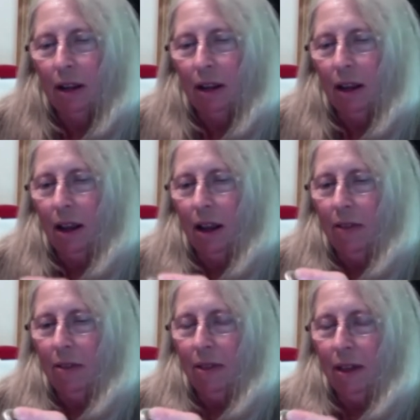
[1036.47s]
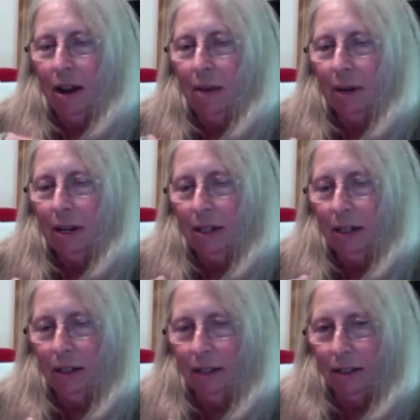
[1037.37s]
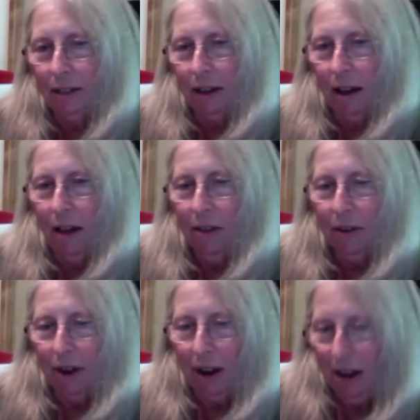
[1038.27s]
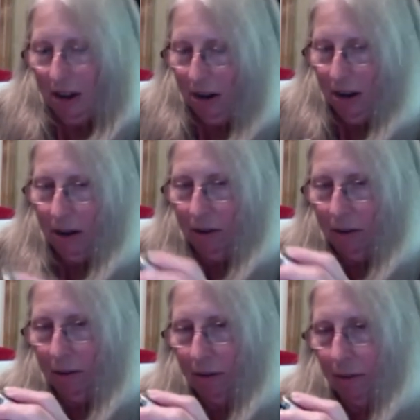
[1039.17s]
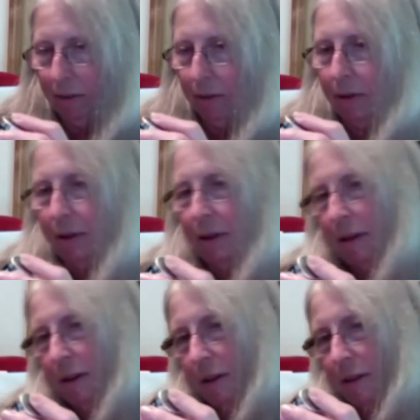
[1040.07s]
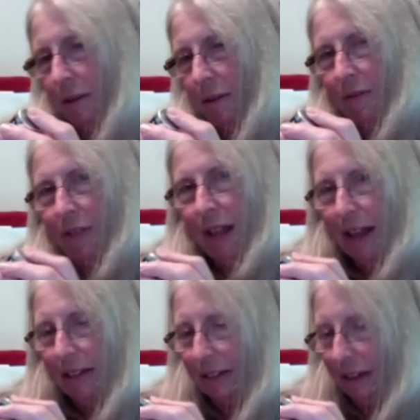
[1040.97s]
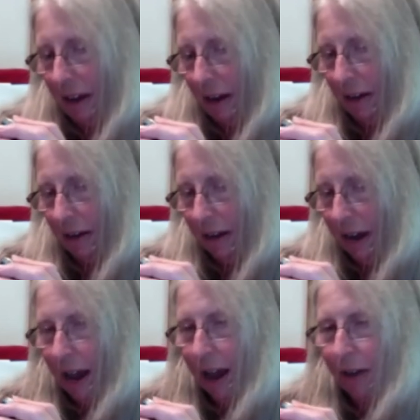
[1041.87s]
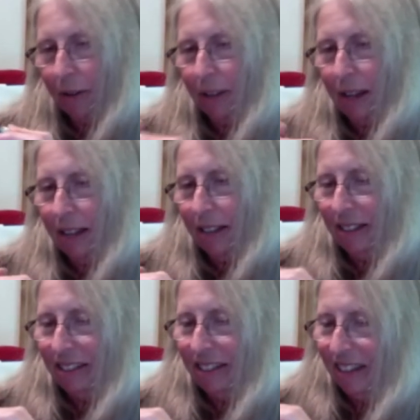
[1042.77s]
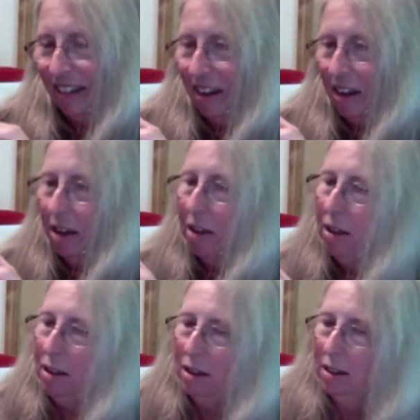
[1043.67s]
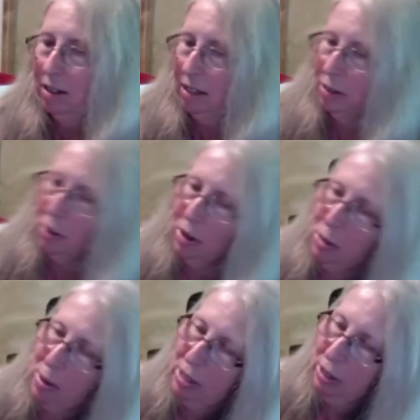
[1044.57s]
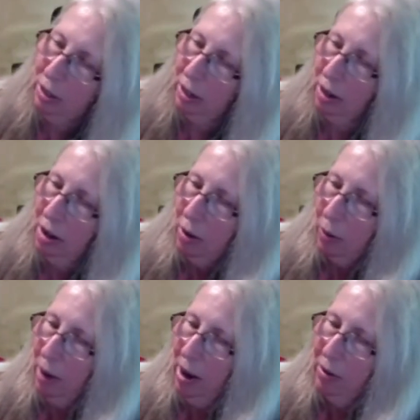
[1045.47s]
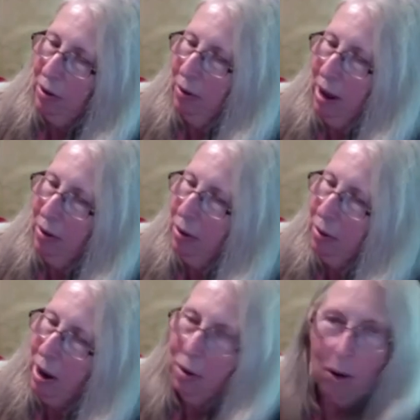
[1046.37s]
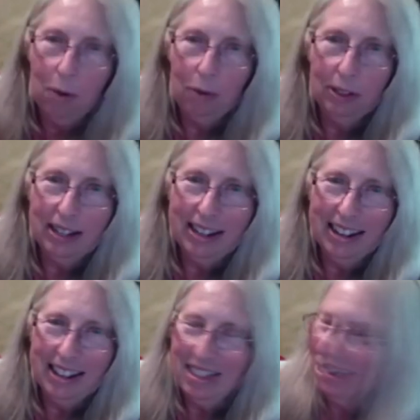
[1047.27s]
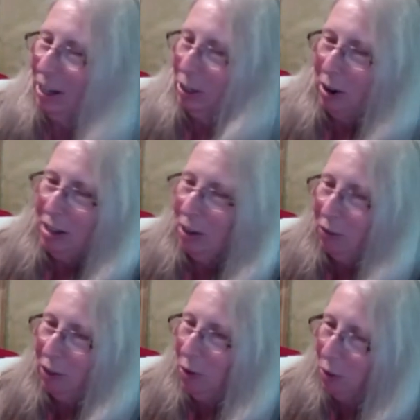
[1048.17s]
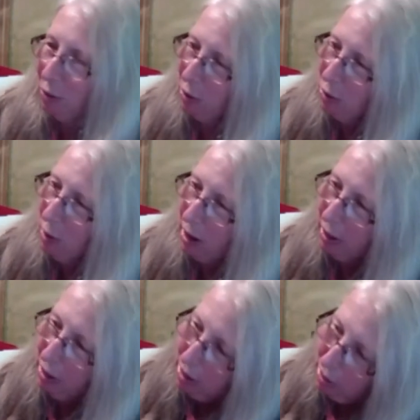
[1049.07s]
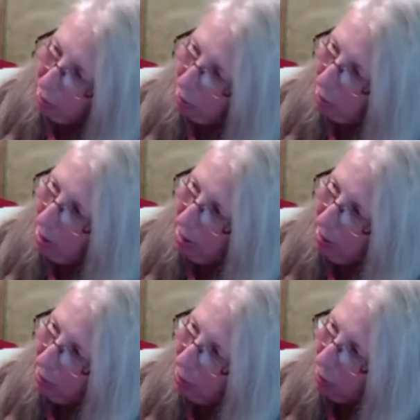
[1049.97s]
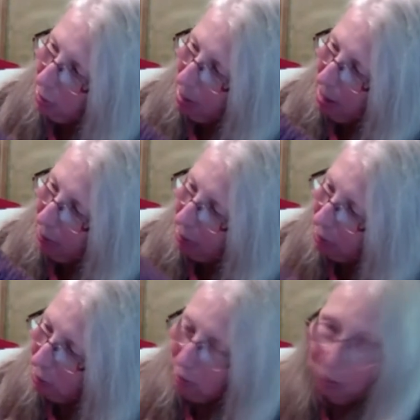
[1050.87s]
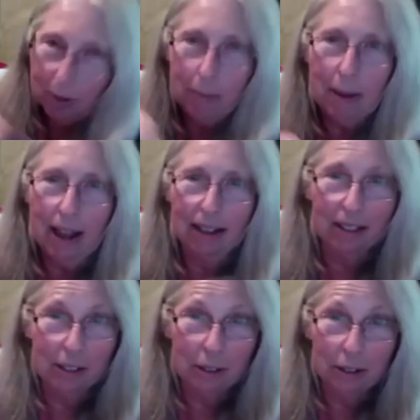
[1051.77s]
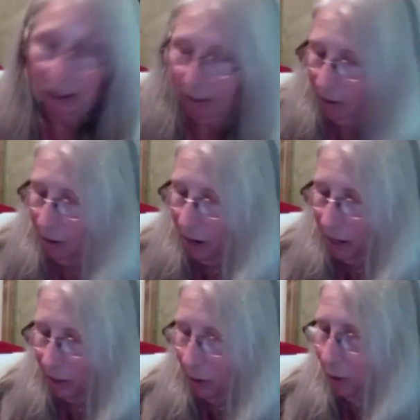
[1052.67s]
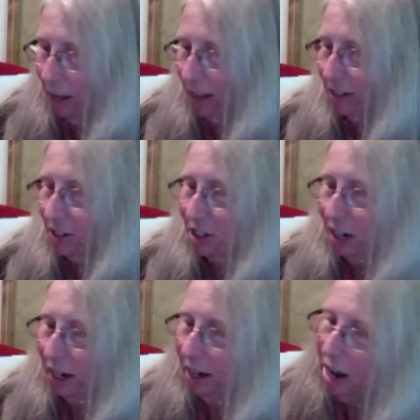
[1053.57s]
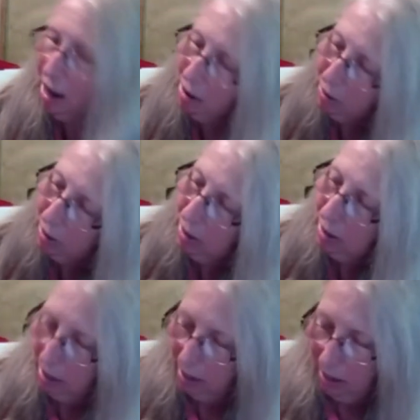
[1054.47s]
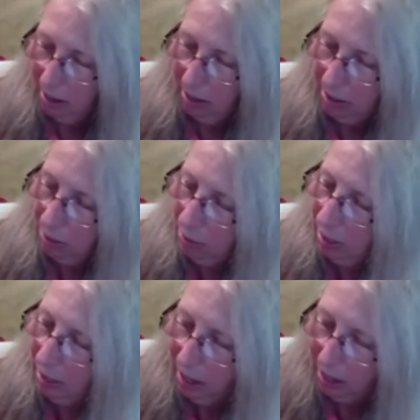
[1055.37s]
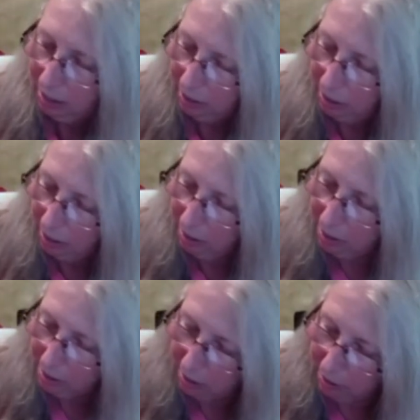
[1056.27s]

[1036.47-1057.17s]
And then I'm going to touch the other end to the flat side. Now, let's see. See, so there's my circuit, around and around and around. Hopefully, the electrons are flowing through this wire, through the wire, through the battery, and back, the circuit. Okay, so let's check it out. Did we get this?